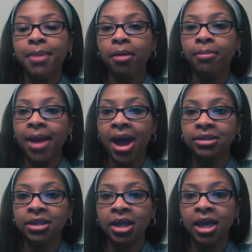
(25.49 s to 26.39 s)
about
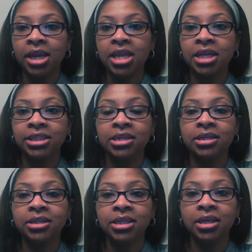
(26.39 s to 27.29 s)
masks and the
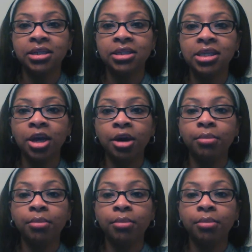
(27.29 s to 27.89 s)
CDC's